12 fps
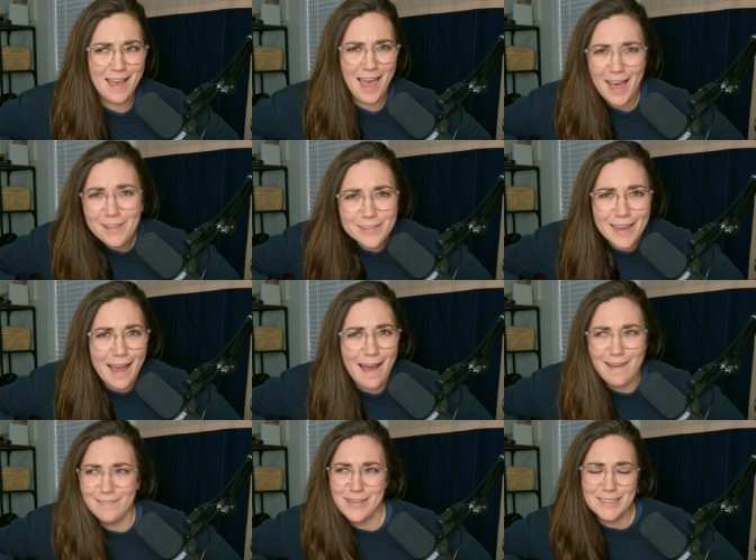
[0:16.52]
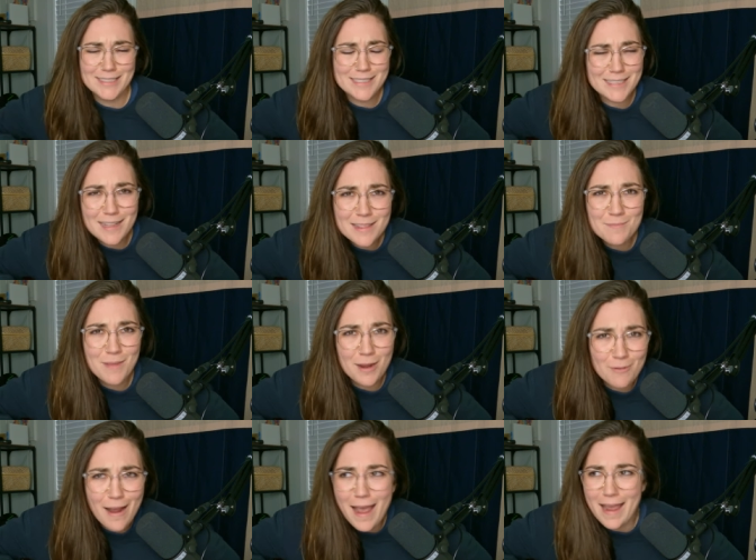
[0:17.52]
hell yeah, send them my
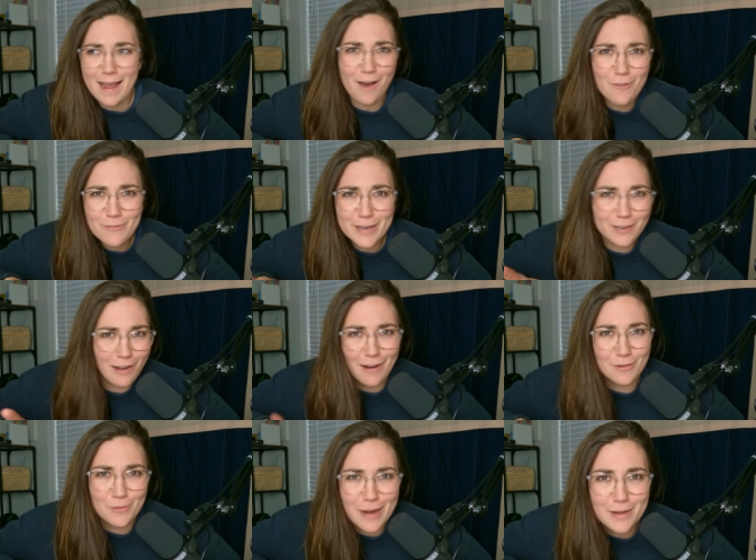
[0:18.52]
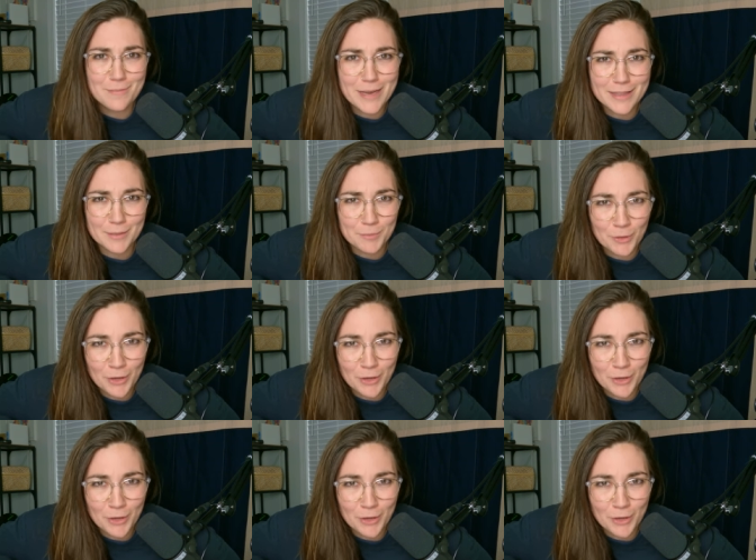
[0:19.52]
way. I'll figure out a way to make them